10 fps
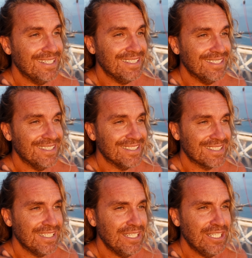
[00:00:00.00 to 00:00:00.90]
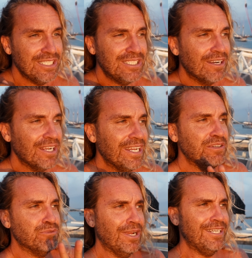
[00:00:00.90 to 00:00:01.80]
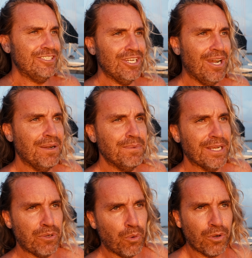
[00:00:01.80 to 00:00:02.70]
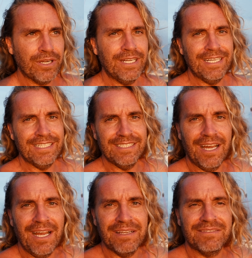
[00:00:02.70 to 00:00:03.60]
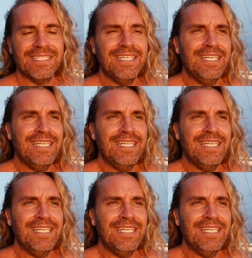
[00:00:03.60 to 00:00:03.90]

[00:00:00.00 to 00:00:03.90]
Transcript: is done a great job at coordinating dives.